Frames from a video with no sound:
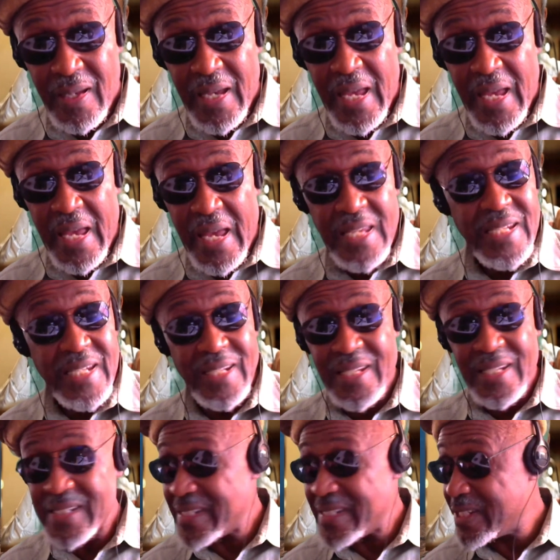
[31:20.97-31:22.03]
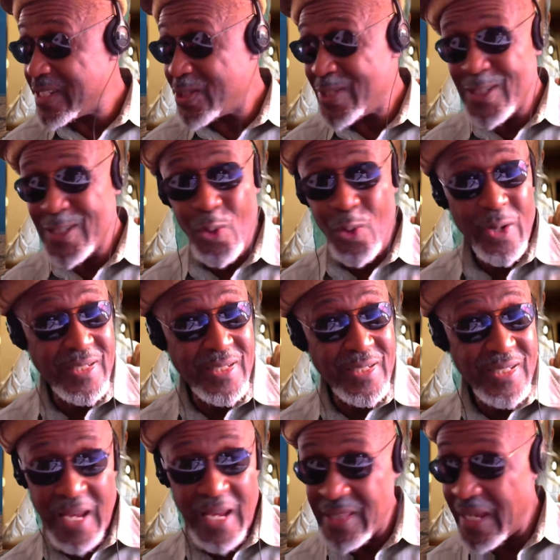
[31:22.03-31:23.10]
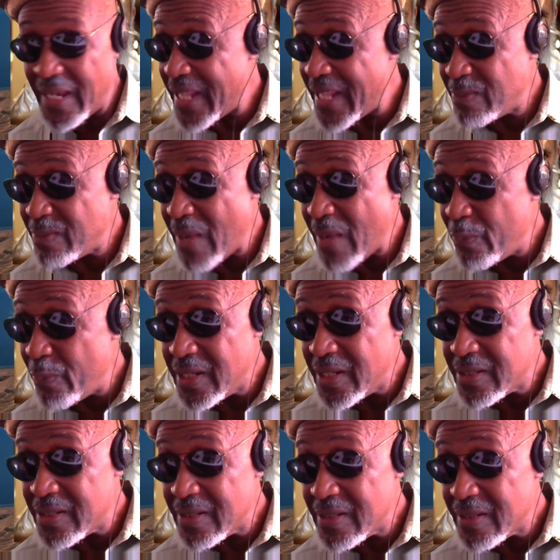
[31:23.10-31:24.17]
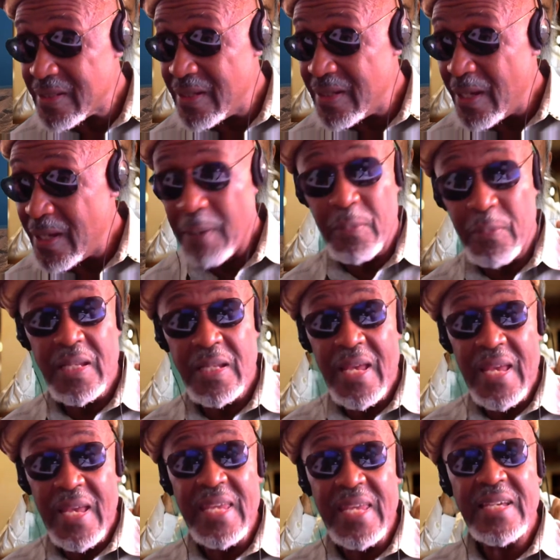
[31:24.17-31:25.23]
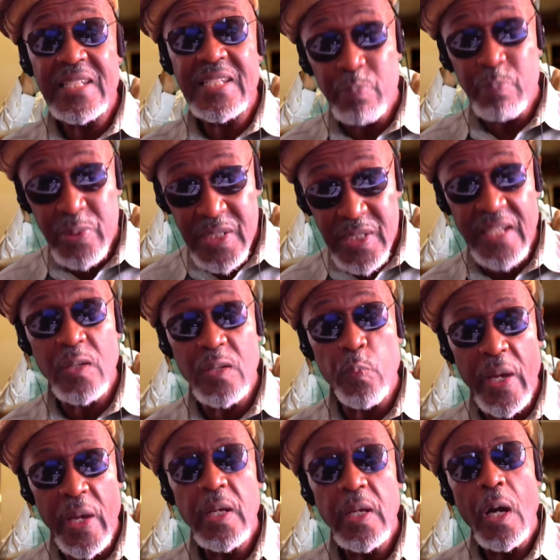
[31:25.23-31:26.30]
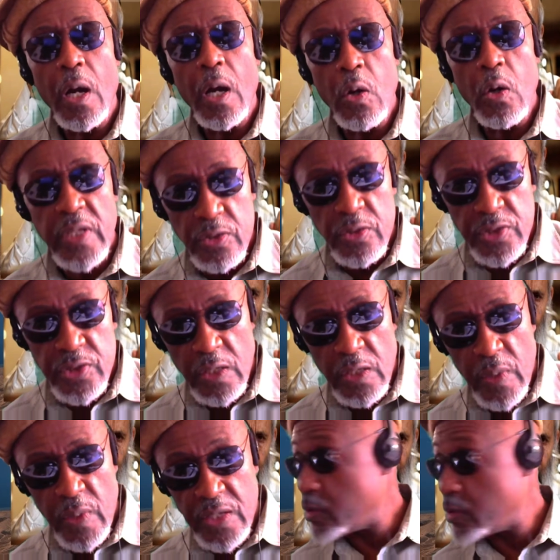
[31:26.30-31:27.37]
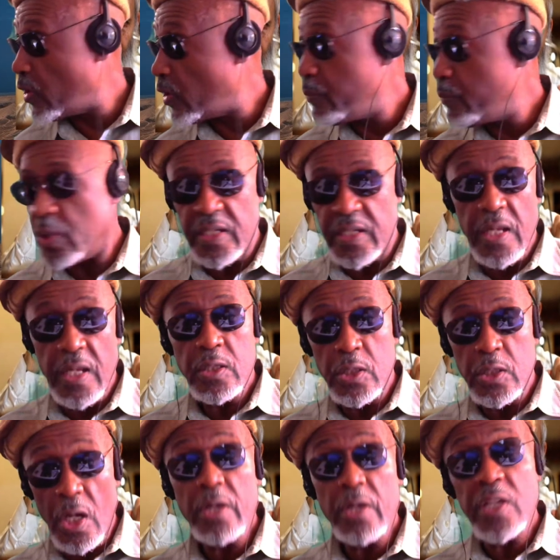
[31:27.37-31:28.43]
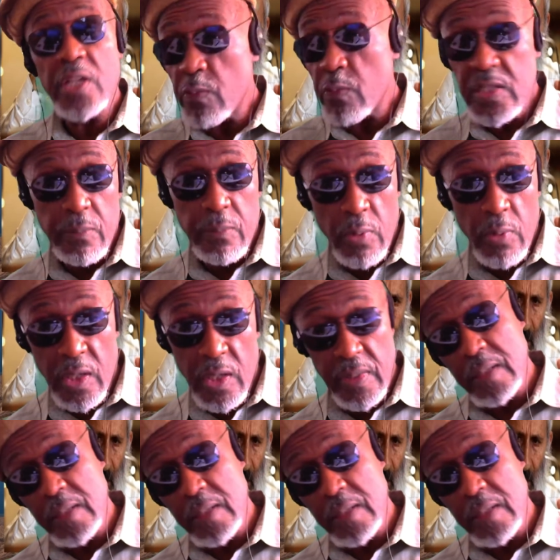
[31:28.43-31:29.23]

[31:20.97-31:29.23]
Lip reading: He said he taught the same thing Elijah Muhammad was teaching, but he could say it in a way, whole another generation. So he brought the younger generation, he brought them in.